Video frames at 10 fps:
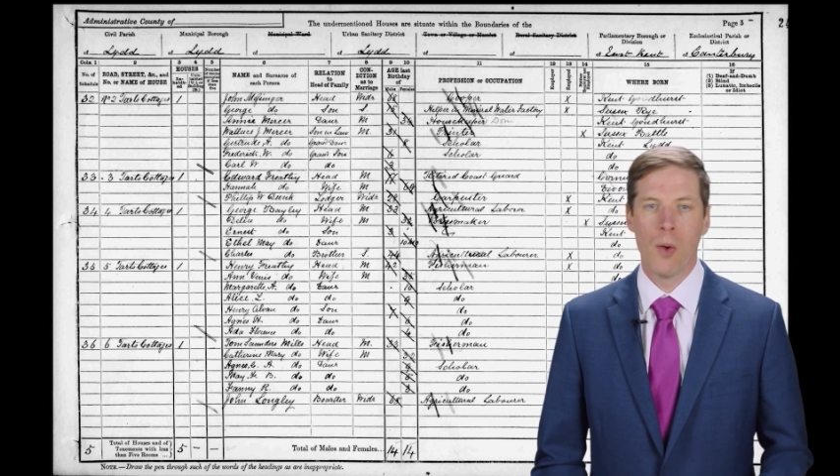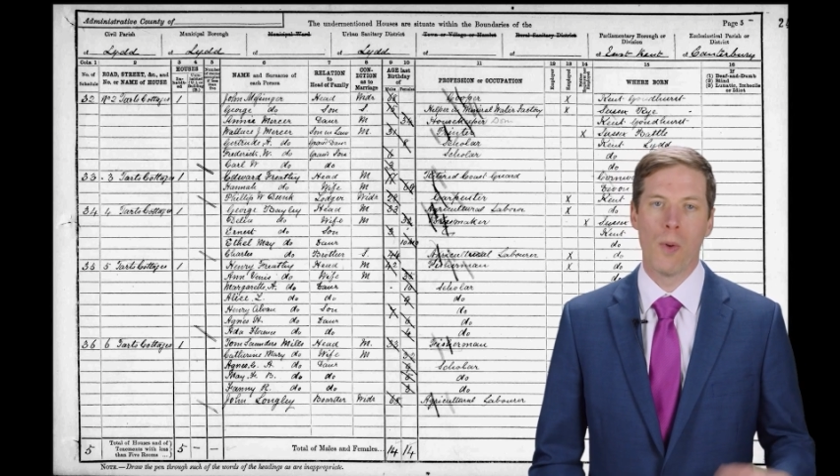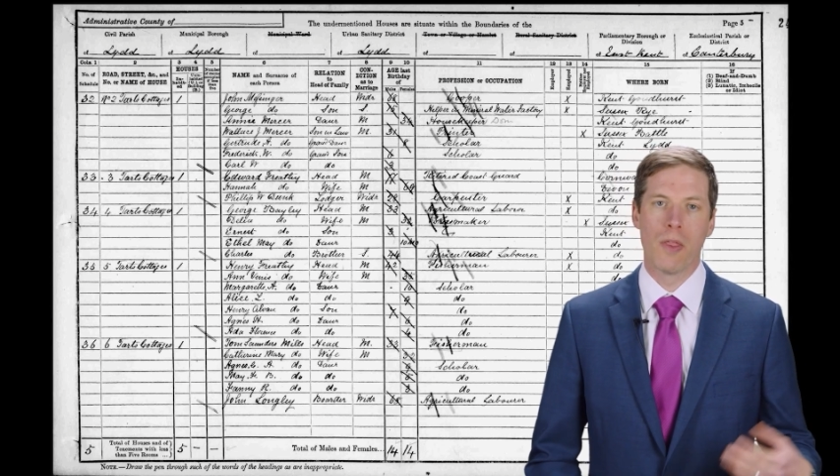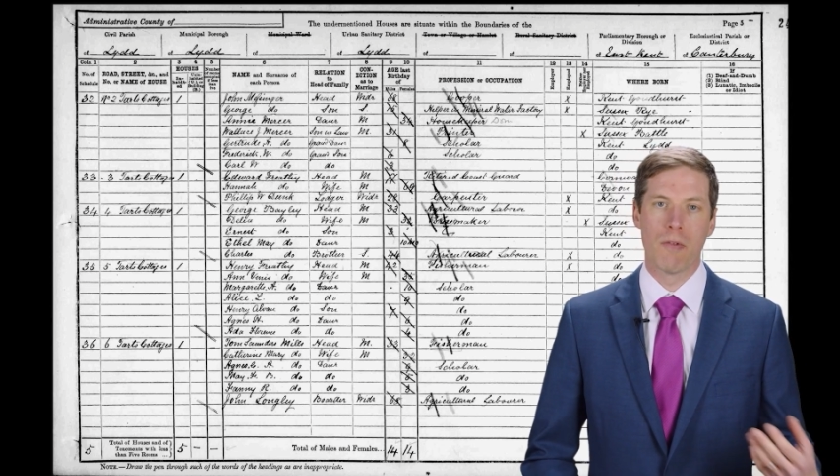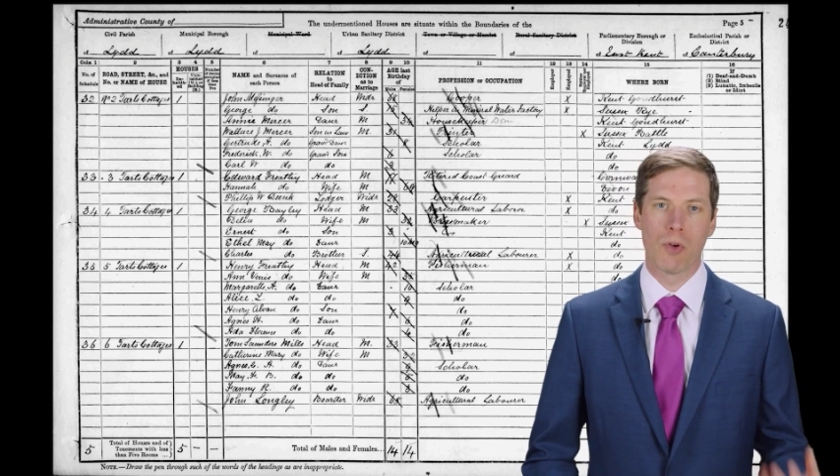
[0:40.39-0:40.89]

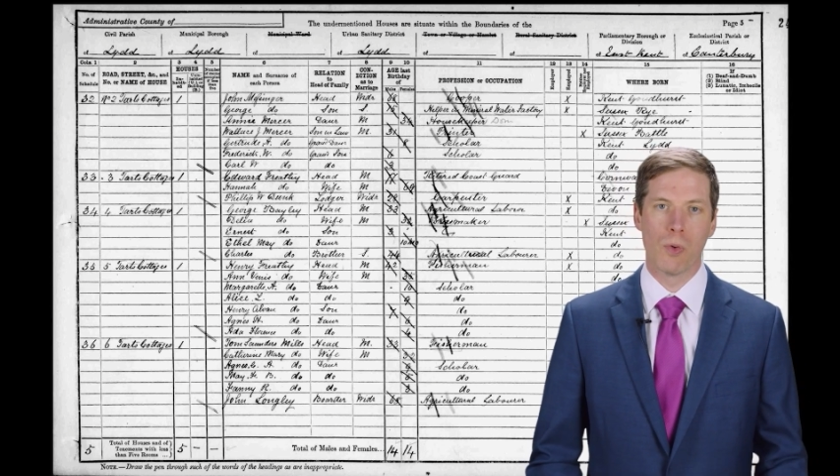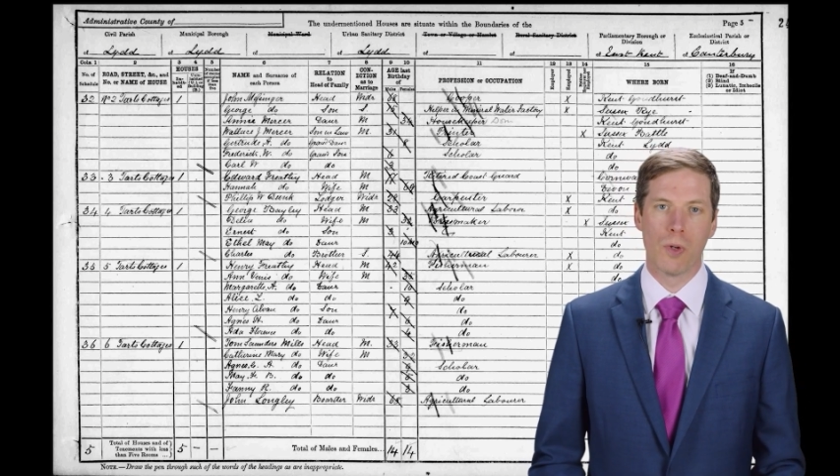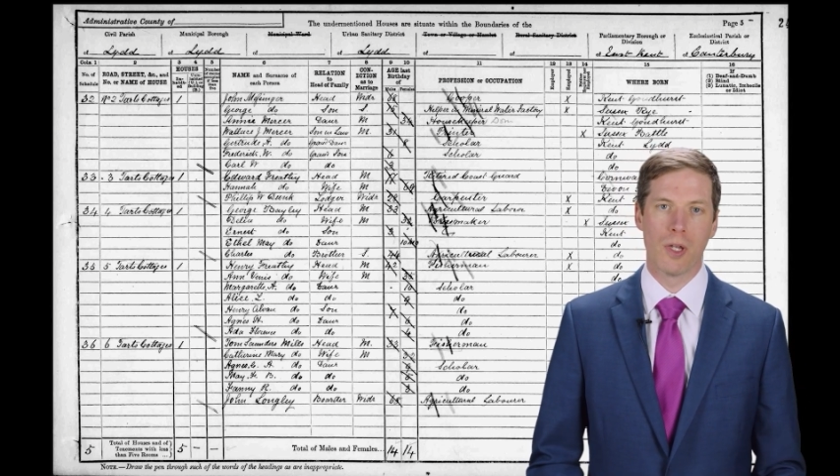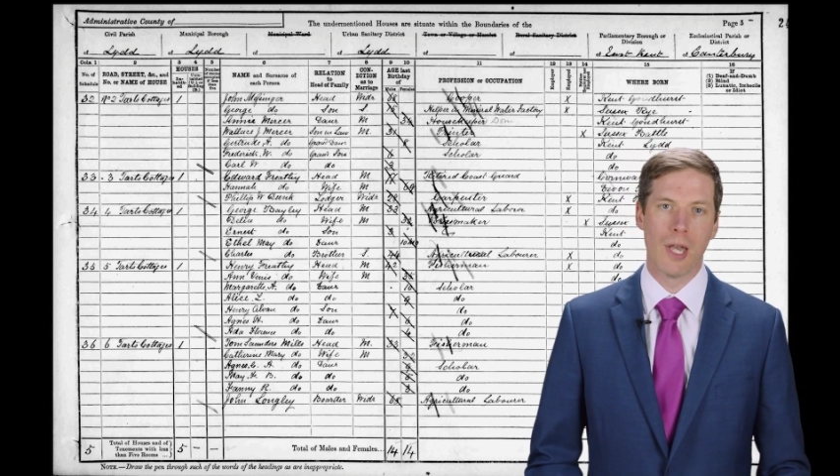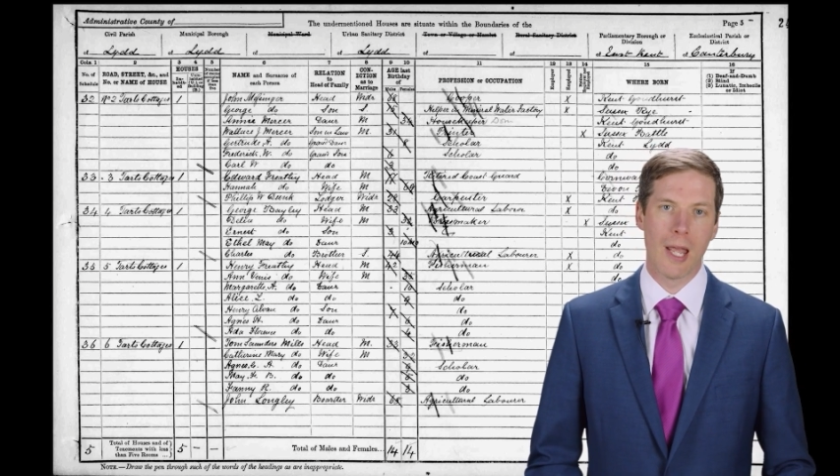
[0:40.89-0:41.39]
where they
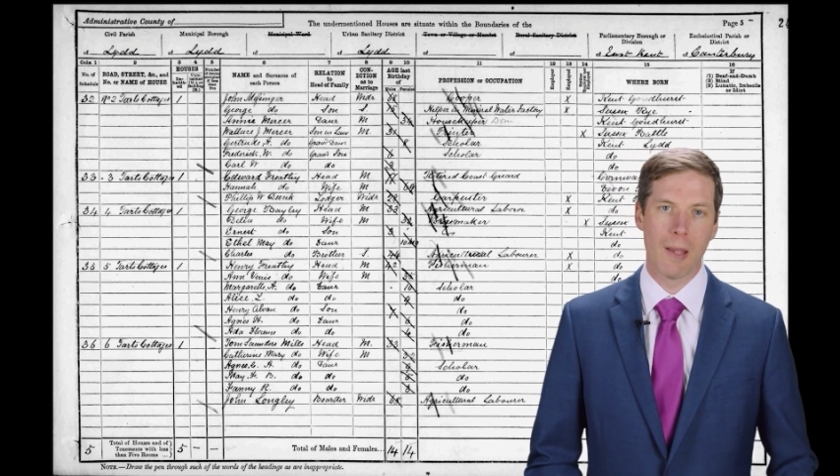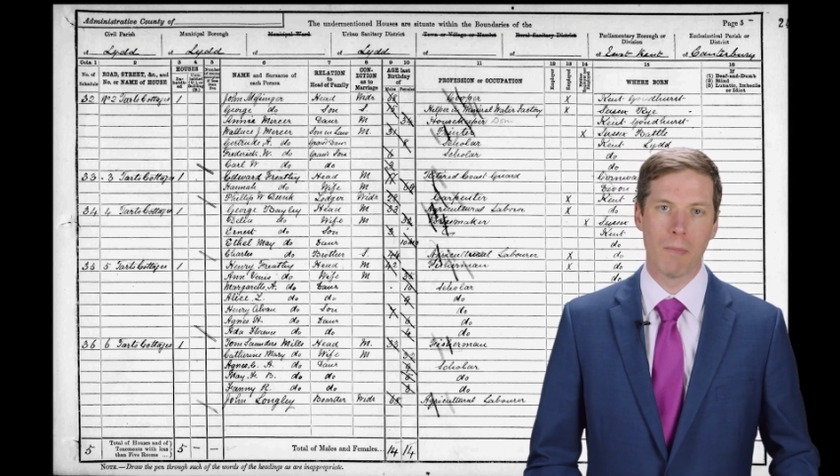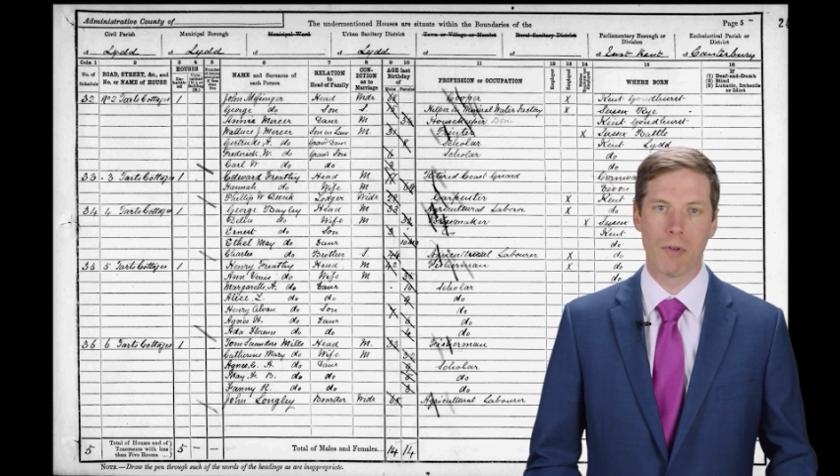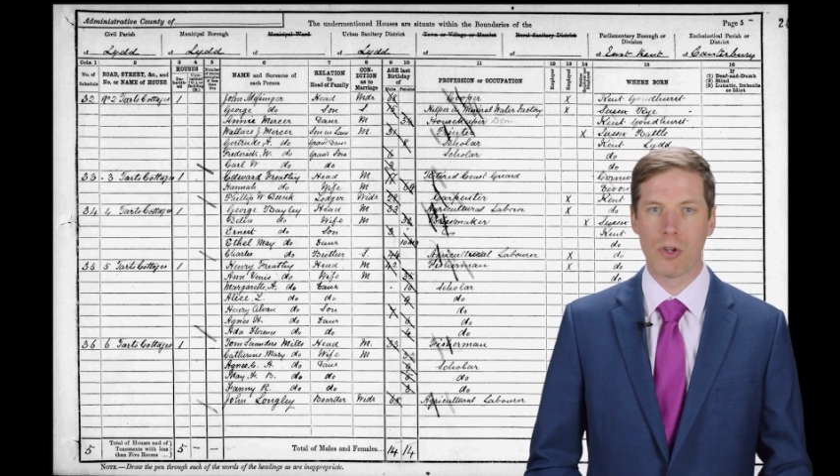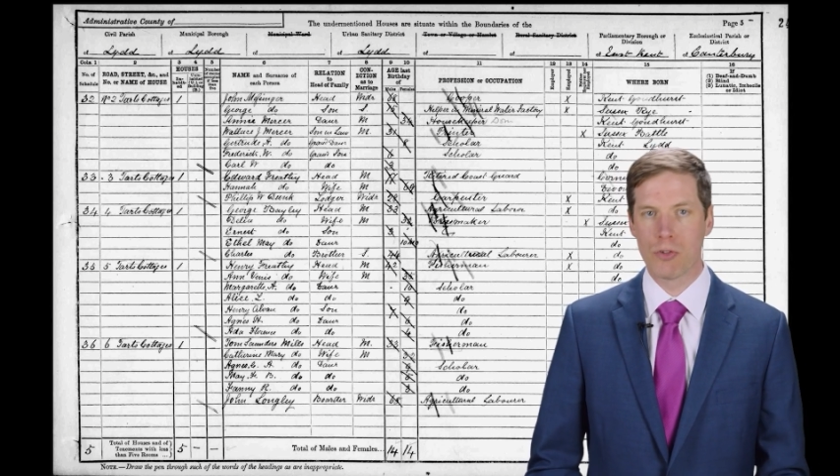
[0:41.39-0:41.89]
recorded
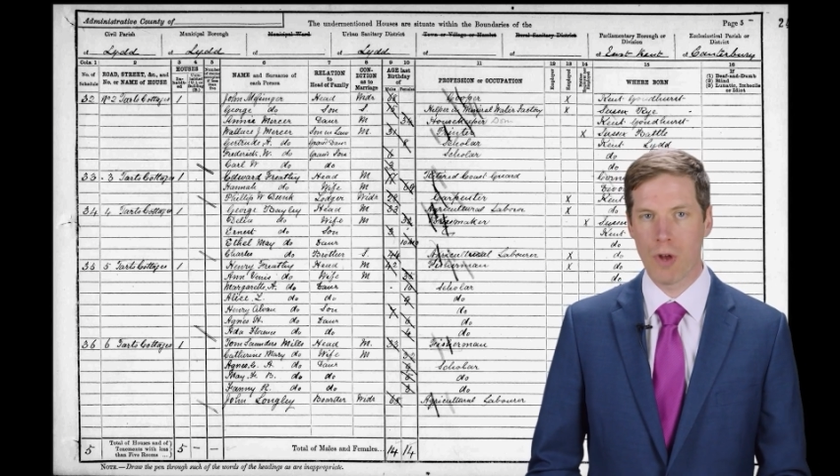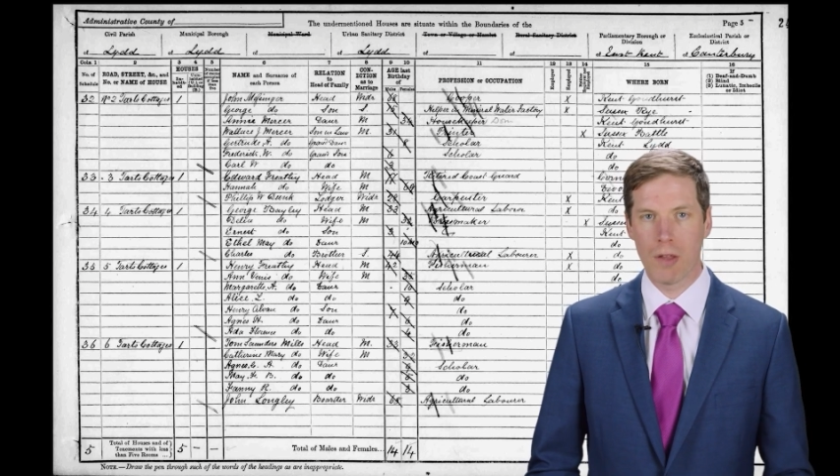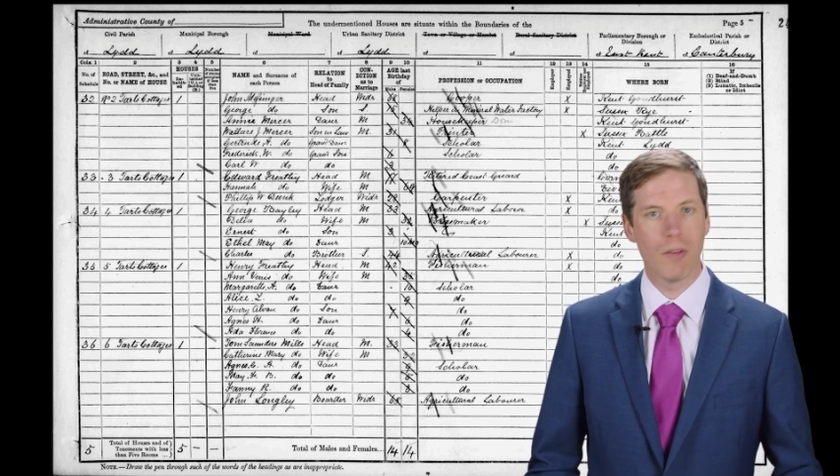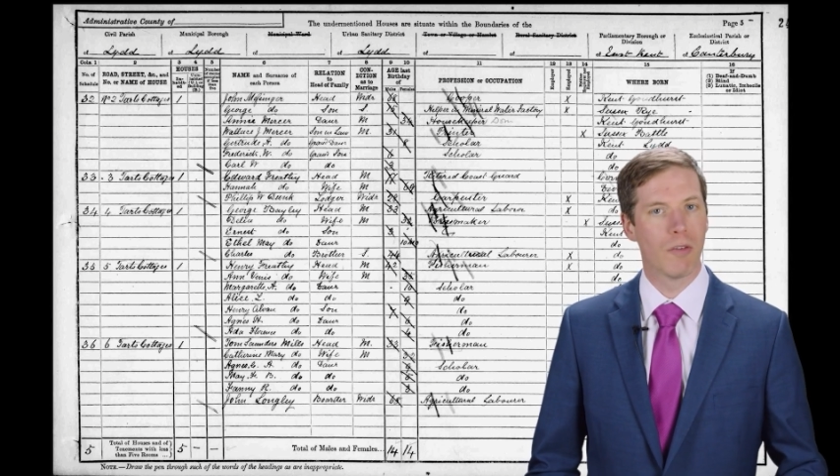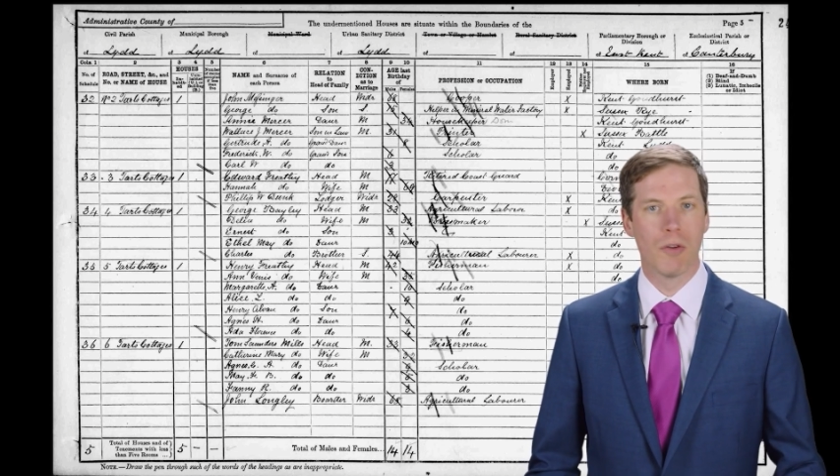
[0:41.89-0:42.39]
names and addresses